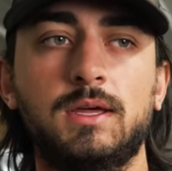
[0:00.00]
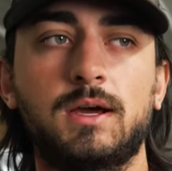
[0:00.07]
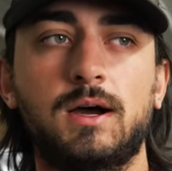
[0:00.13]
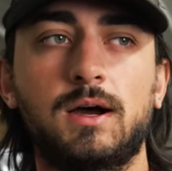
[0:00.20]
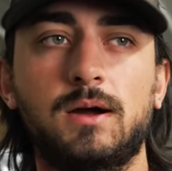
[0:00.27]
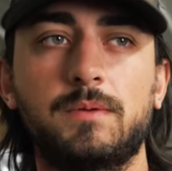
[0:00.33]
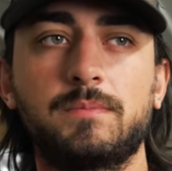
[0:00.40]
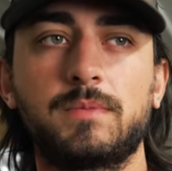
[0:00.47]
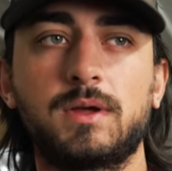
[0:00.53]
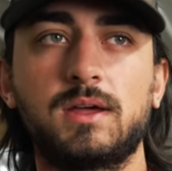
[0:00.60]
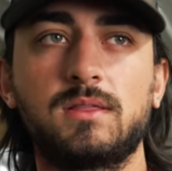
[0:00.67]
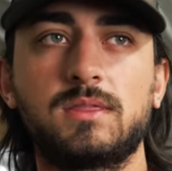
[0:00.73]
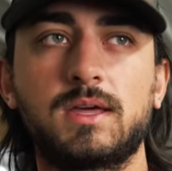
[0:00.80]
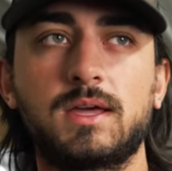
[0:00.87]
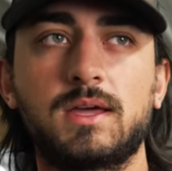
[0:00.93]

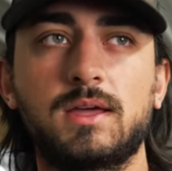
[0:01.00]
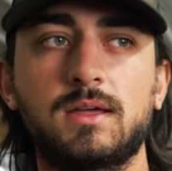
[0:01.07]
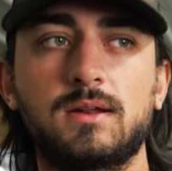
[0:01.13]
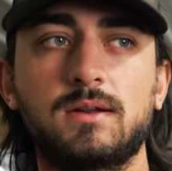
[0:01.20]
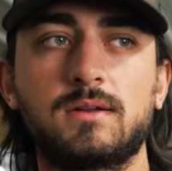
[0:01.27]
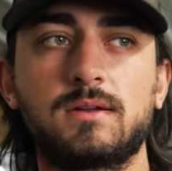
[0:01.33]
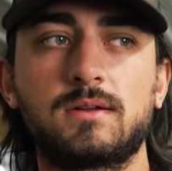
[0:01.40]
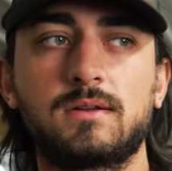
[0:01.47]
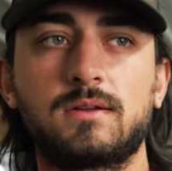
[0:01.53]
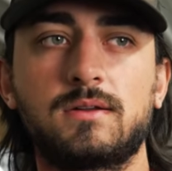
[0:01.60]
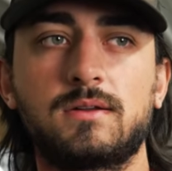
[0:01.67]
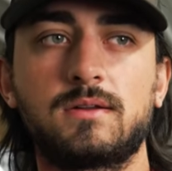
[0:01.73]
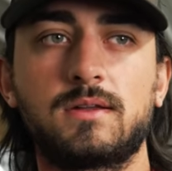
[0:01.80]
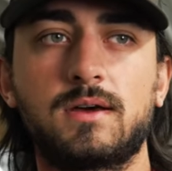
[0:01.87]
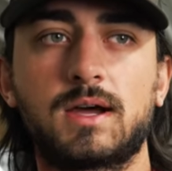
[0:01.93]
And then
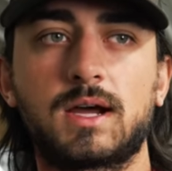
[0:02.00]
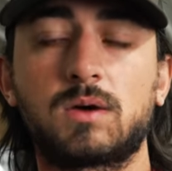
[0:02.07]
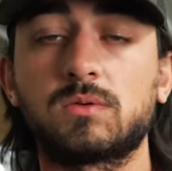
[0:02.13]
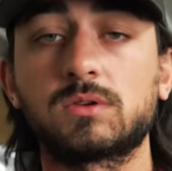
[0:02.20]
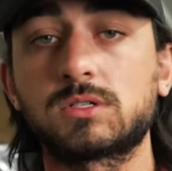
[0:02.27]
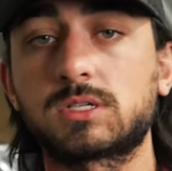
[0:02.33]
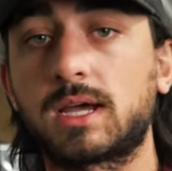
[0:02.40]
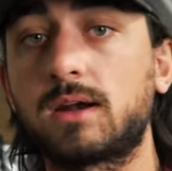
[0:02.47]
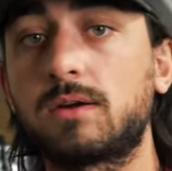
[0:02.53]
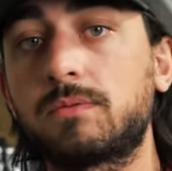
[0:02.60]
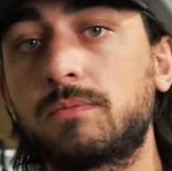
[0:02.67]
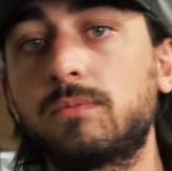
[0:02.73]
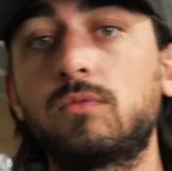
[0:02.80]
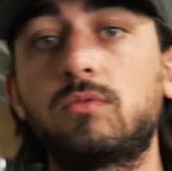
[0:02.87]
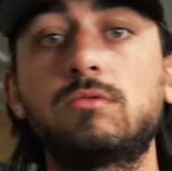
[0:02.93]
we'll just kind of
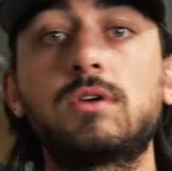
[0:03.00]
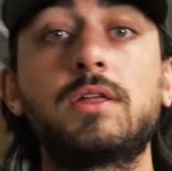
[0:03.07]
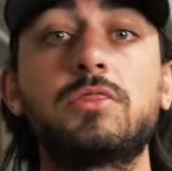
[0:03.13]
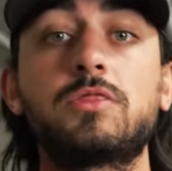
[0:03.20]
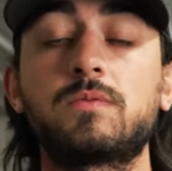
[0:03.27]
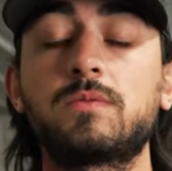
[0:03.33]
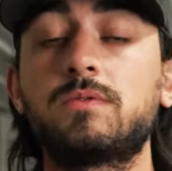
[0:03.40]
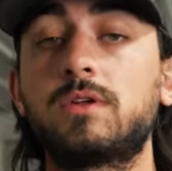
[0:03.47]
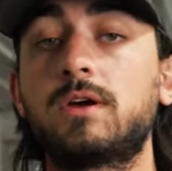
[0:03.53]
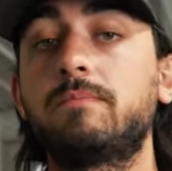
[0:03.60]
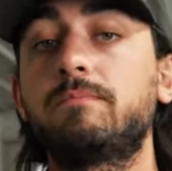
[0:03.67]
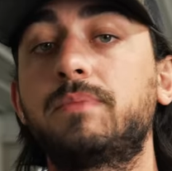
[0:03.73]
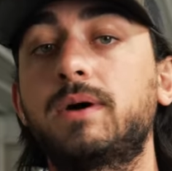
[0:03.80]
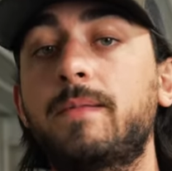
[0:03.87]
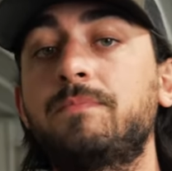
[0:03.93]
run through
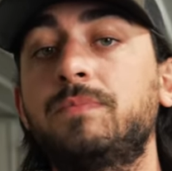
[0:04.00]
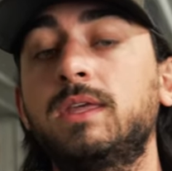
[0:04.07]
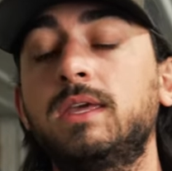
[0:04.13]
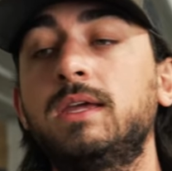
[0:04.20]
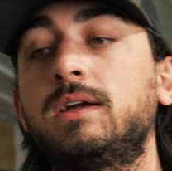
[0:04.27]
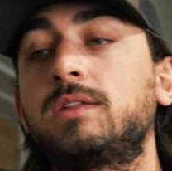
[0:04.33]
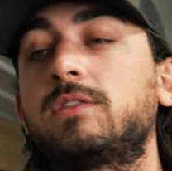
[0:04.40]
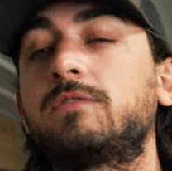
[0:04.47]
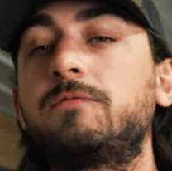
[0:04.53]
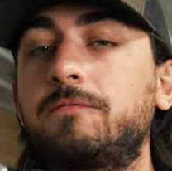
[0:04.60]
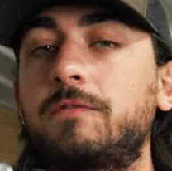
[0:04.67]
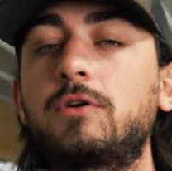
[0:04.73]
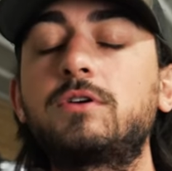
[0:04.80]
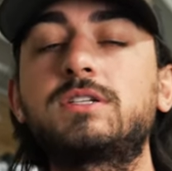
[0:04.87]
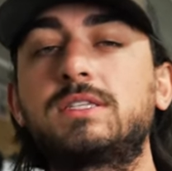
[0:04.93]
them. But the
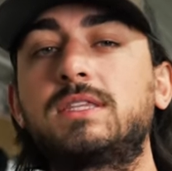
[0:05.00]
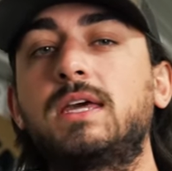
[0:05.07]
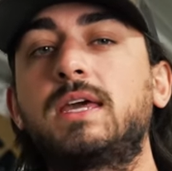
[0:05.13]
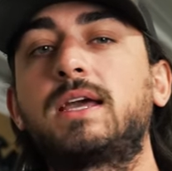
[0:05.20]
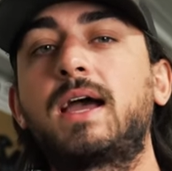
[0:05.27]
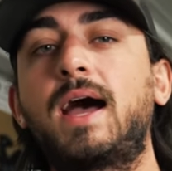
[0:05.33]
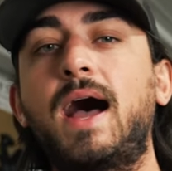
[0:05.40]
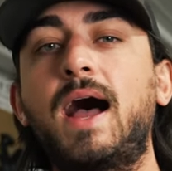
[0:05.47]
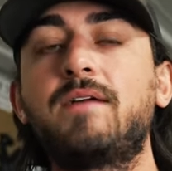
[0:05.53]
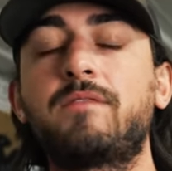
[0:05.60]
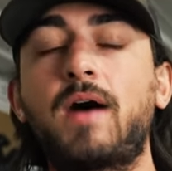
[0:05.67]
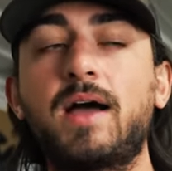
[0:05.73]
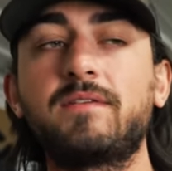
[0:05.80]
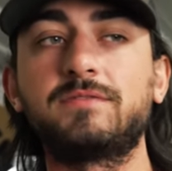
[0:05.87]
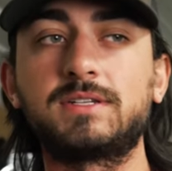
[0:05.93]
first thing,
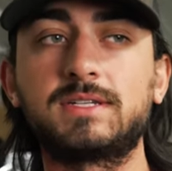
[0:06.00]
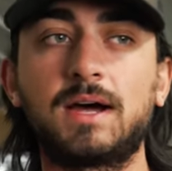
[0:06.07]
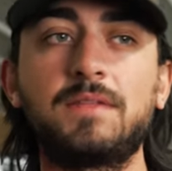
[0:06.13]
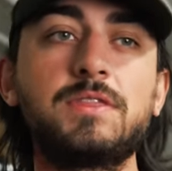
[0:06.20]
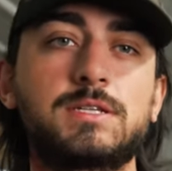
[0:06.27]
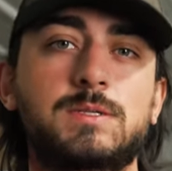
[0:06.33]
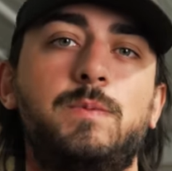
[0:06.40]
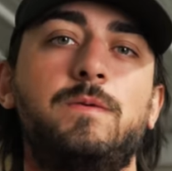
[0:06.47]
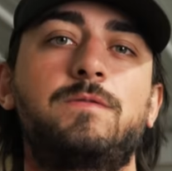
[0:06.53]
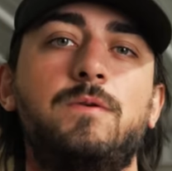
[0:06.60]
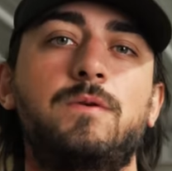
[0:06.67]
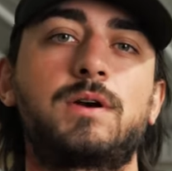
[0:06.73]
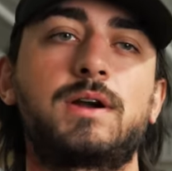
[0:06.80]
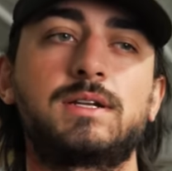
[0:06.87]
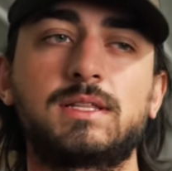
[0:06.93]
I've done this
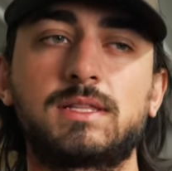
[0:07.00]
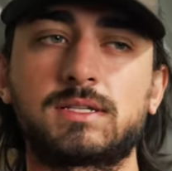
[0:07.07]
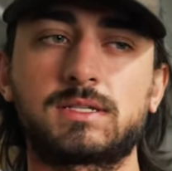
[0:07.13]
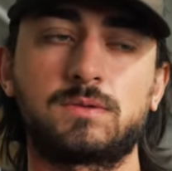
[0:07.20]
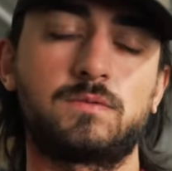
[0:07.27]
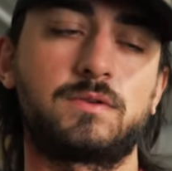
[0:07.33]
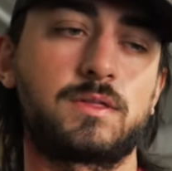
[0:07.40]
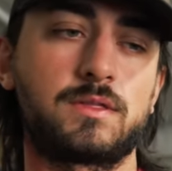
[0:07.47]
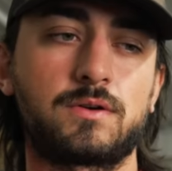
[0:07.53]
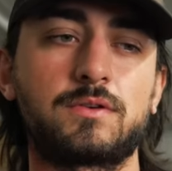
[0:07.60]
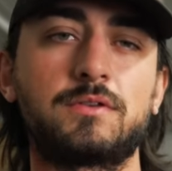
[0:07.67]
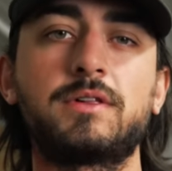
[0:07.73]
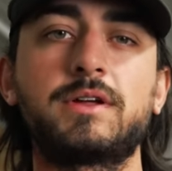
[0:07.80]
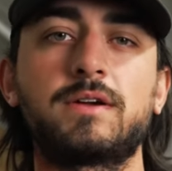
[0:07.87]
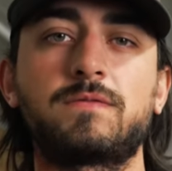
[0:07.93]
before. I did this in one of the
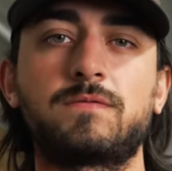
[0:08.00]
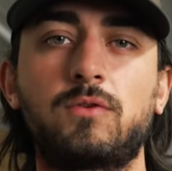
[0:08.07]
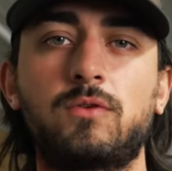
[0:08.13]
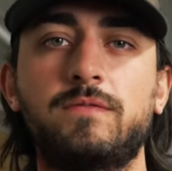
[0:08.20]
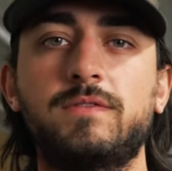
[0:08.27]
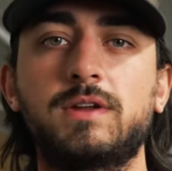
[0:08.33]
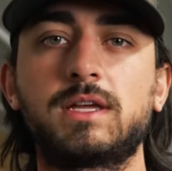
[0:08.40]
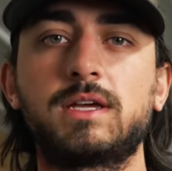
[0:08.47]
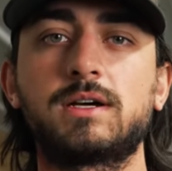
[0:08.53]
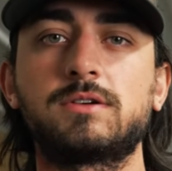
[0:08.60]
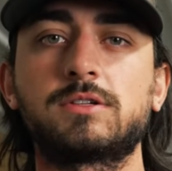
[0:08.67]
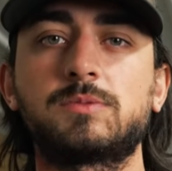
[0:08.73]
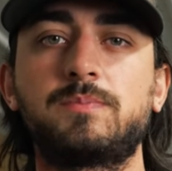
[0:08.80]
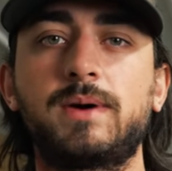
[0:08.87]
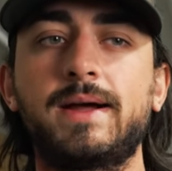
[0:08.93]
earlier form
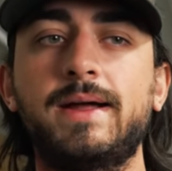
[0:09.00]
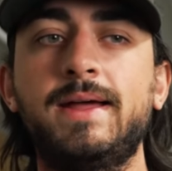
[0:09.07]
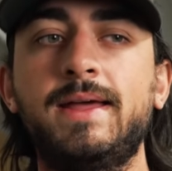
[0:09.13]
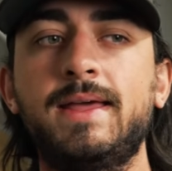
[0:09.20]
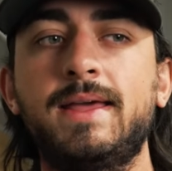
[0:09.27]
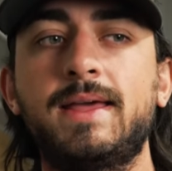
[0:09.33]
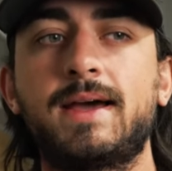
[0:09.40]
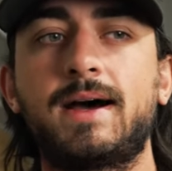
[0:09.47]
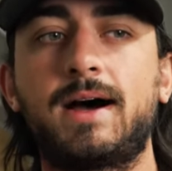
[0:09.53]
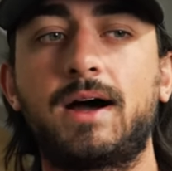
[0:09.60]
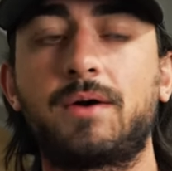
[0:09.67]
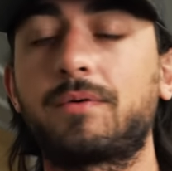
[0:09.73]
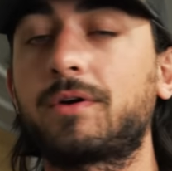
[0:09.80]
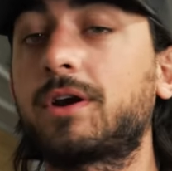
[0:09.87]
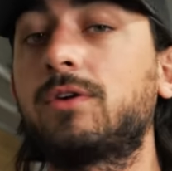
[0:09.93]
videos, but
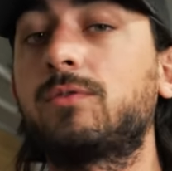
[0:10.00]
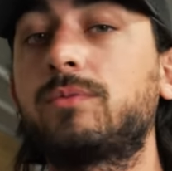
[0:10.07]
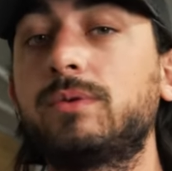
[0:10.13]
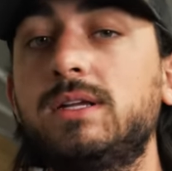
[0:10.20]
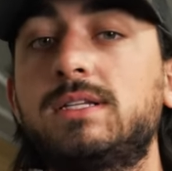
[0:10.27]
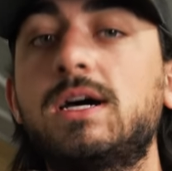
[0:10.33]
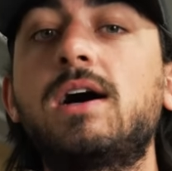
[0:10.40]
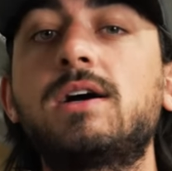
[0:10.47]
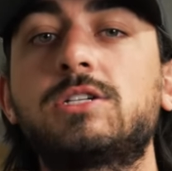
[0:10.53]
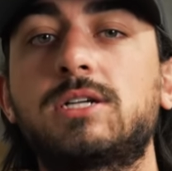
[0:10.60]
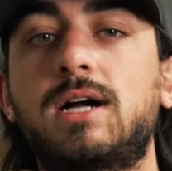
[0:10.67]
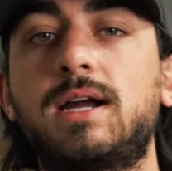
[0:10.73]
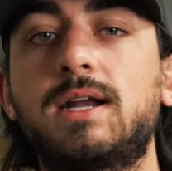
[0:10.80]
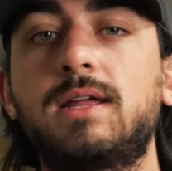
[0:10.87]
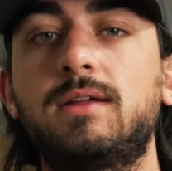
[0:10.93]
we're going to retouch
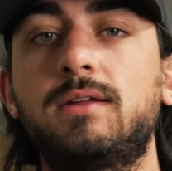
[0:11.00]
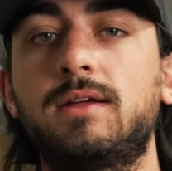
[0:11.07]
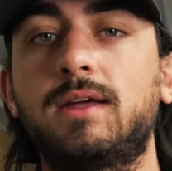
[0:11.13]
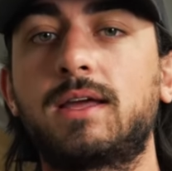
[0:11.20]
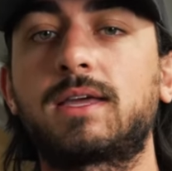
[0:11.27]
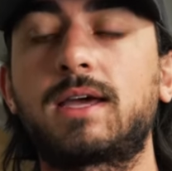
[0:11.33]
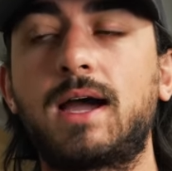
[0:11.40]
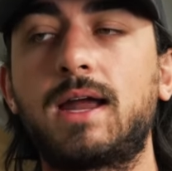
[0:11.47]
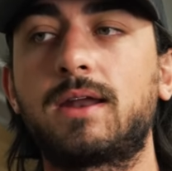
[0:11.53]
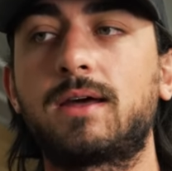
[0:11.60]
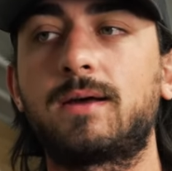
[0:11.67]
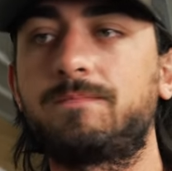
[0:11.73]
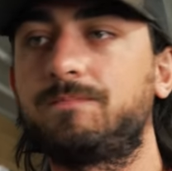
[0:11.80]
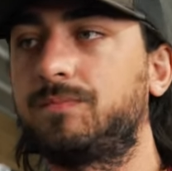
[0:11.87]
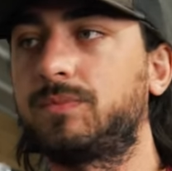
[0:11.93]
on it and kind
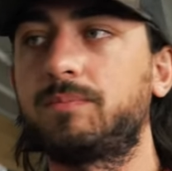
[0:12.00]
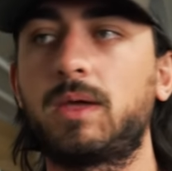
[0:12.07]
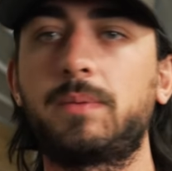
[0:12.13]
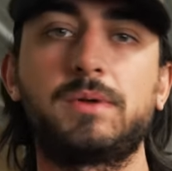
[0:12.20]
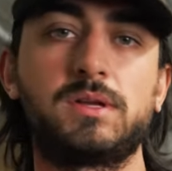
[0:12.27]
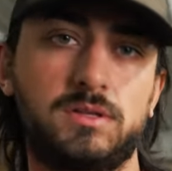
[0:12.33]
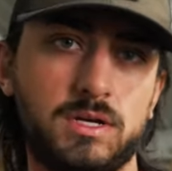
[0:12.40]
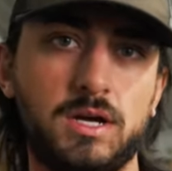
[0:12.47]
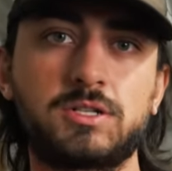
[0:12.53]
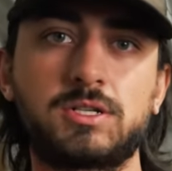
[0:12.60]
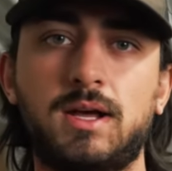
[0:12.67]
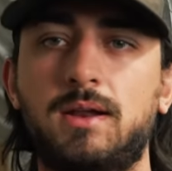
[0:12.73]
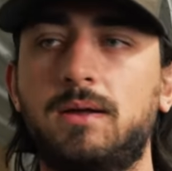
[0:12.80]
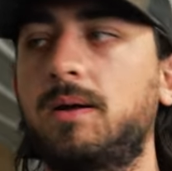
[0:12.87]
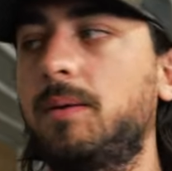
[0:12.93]
of maybe touch
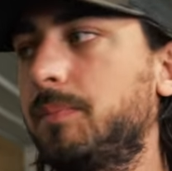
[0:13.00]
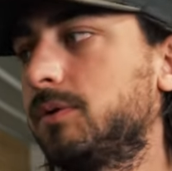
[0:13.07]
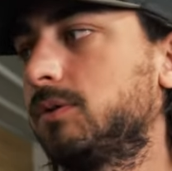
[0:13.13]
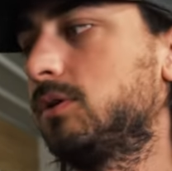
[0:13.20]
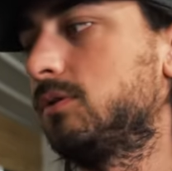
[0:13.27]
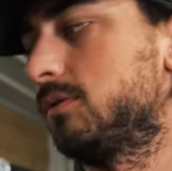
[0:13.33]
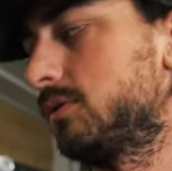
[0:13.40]
on a couple new